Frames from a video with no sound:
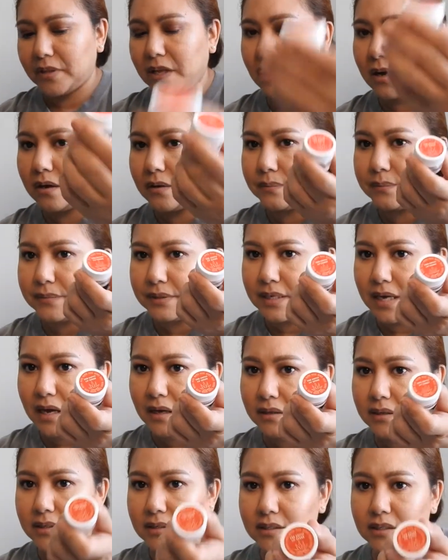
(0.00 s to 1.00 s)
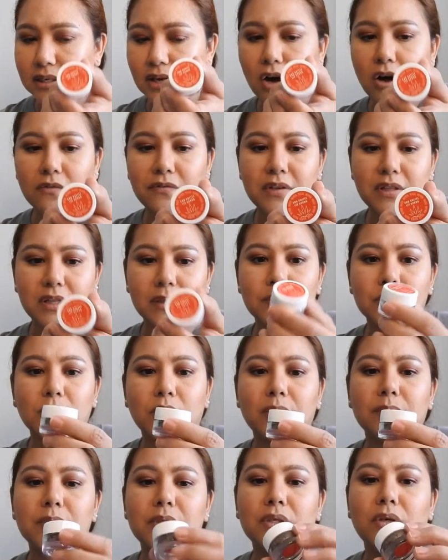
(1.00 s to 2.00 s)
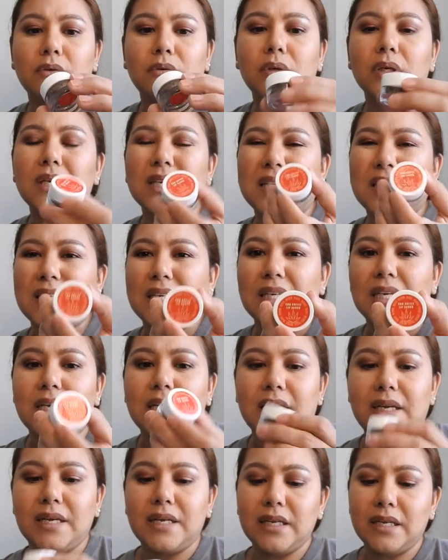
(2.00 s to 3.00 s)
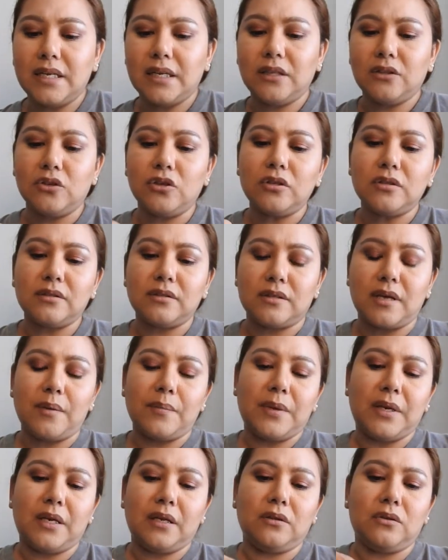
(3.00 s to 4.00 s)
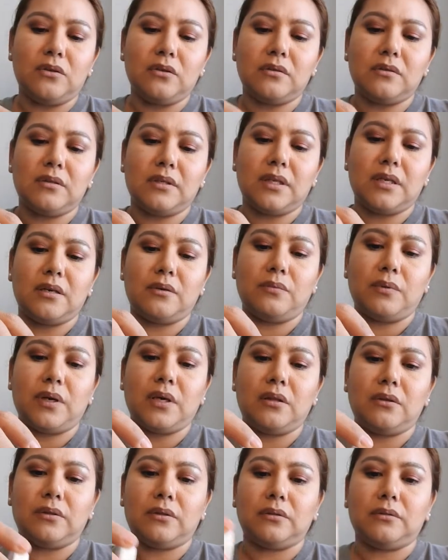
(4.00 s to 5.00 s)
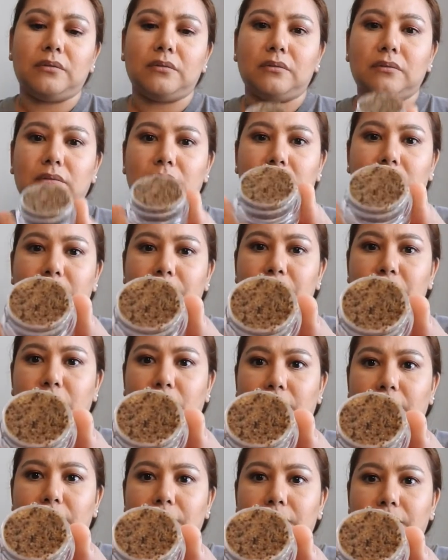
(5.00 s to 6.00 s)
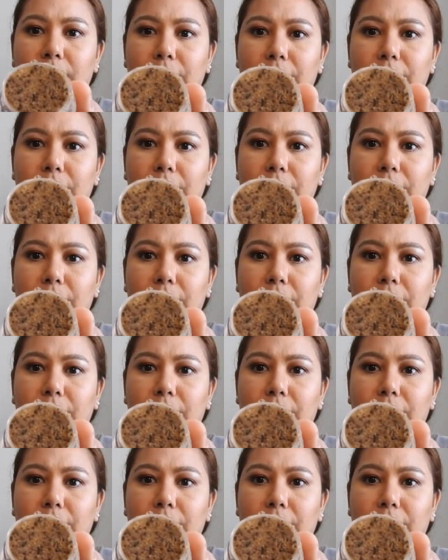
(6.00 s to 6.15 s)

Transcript: Yeah, it's a coffee lip scrub, so it looks like a regular lip scrub,